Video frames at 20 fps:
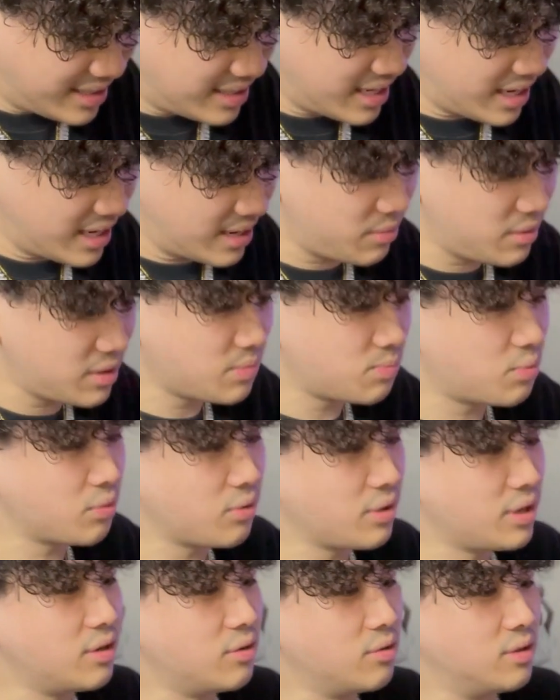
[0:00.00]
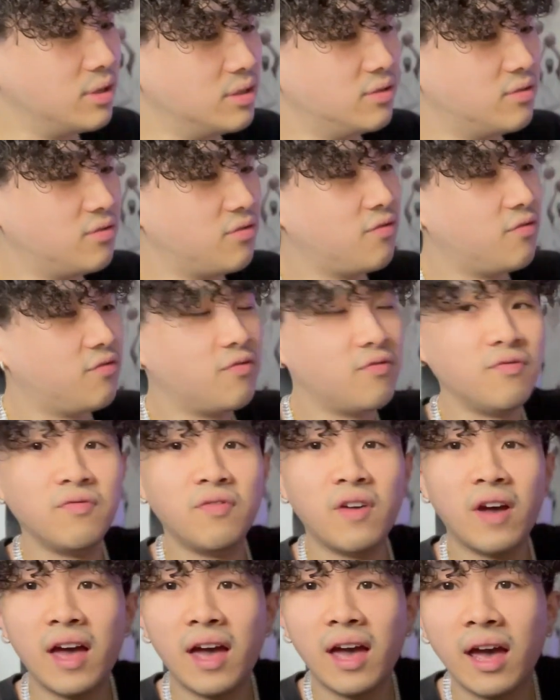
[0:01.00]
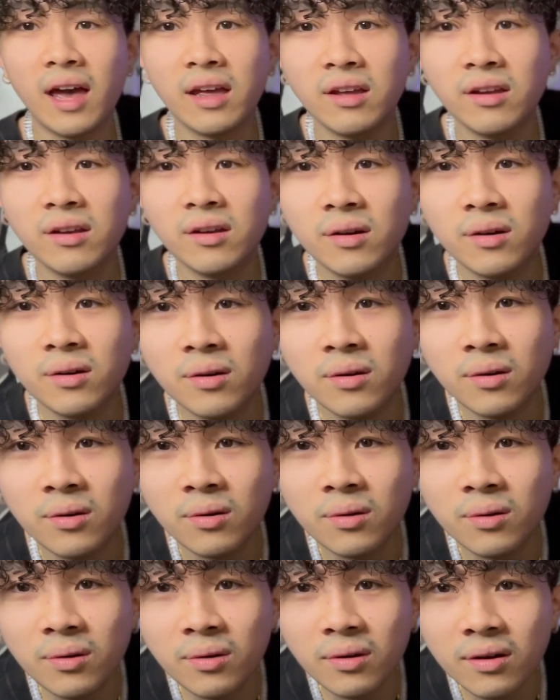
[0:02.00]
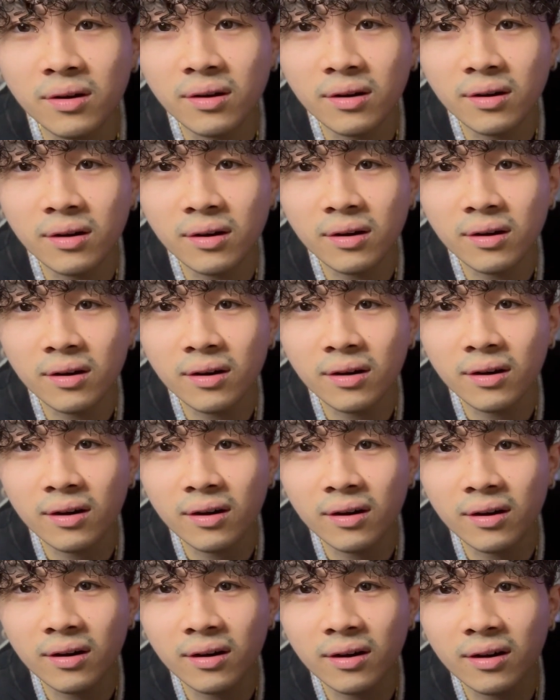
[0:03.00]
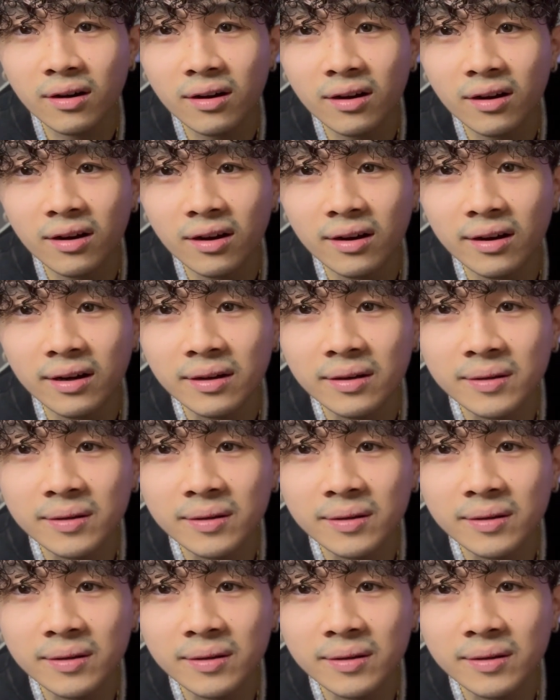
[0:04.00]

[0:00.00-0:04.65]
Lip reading: damn, this burrito is fat, yo. Hold on.